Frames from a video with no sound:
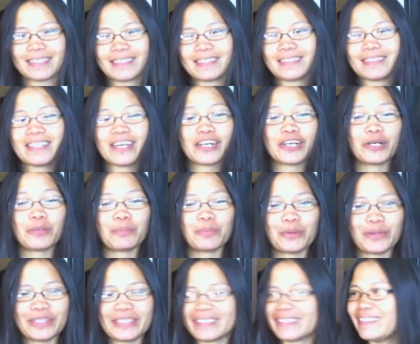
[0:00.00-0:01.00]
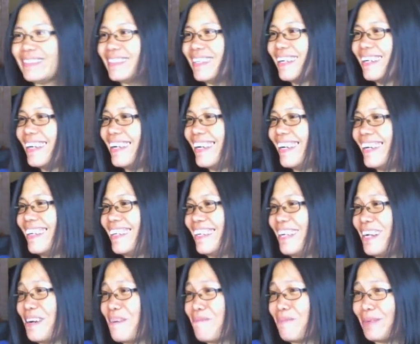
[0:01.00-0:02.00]
the airport.
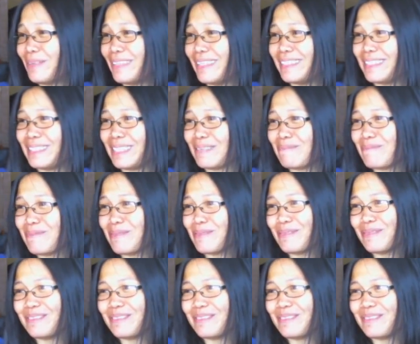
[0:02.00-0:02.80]
Airport in Cebu.